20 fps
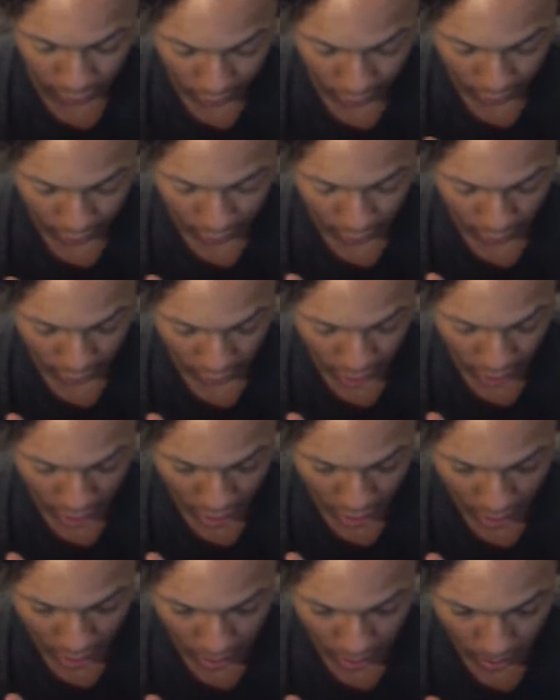
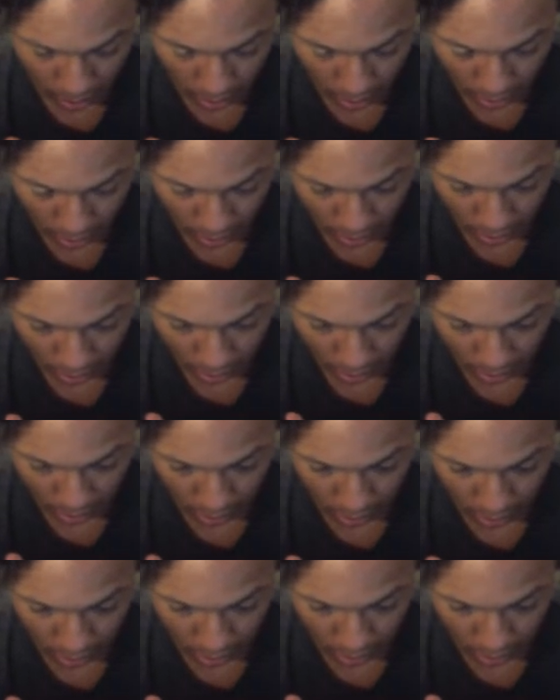(silence)